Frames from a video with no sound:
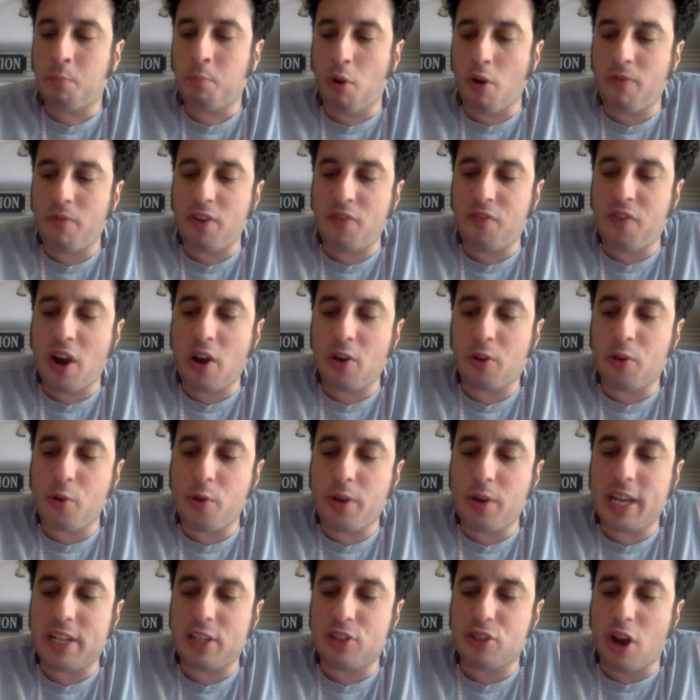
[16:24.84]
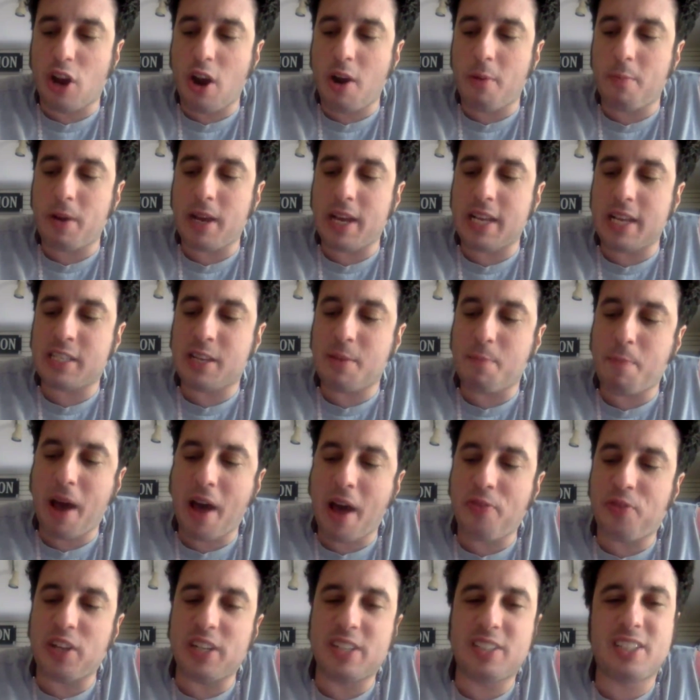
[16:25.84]
Purvaphalguni Dharma is
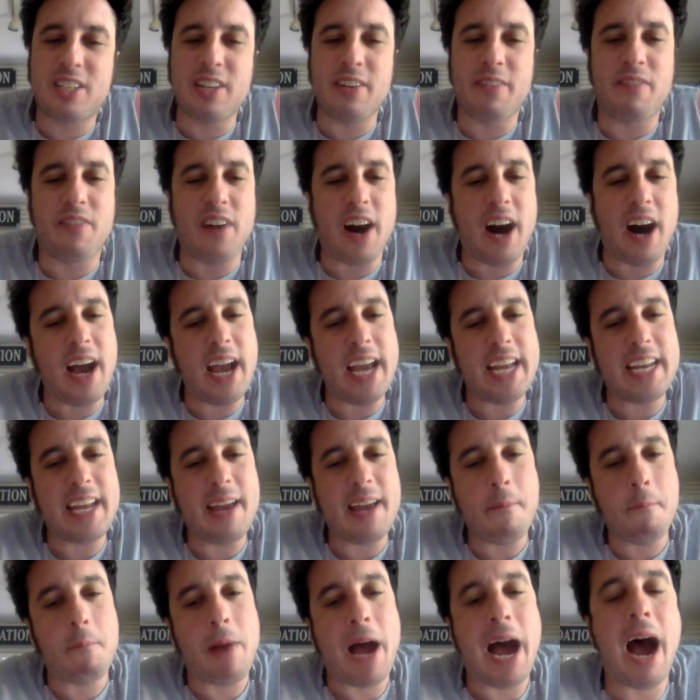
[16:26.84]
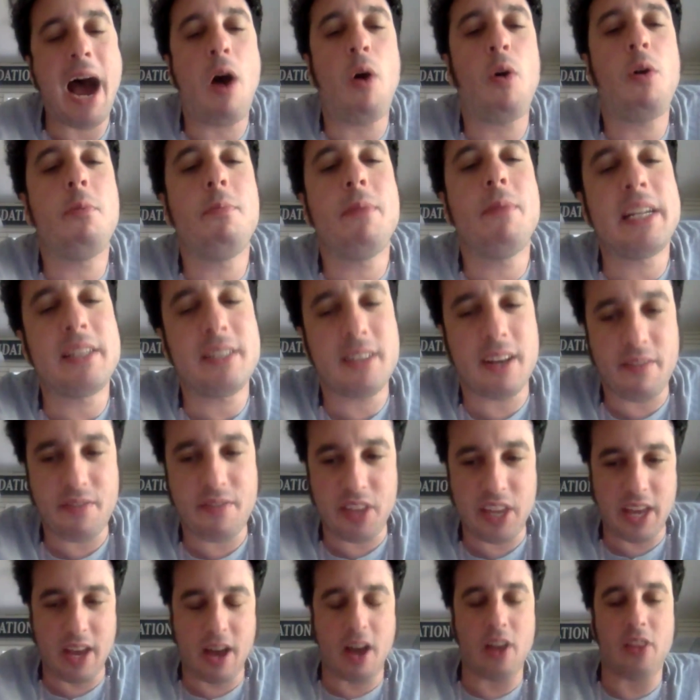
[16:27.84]
about the divine empowerment of
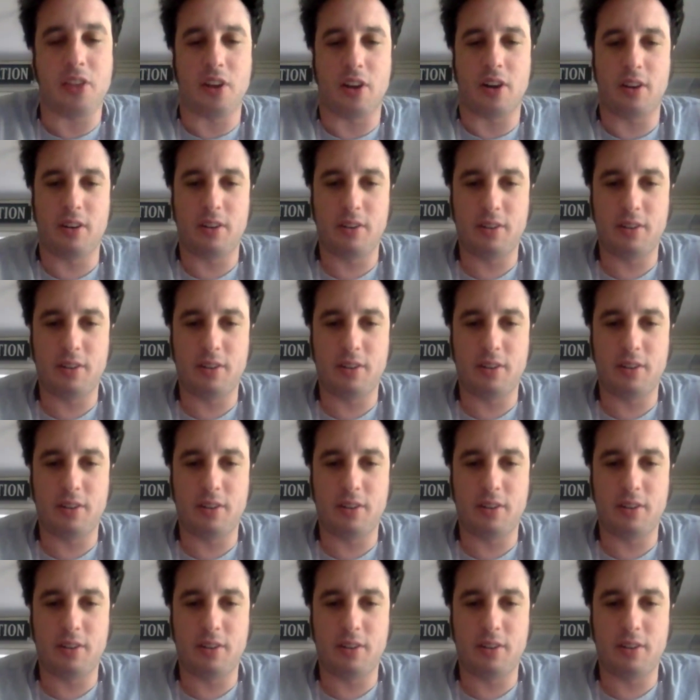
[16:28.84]
the other.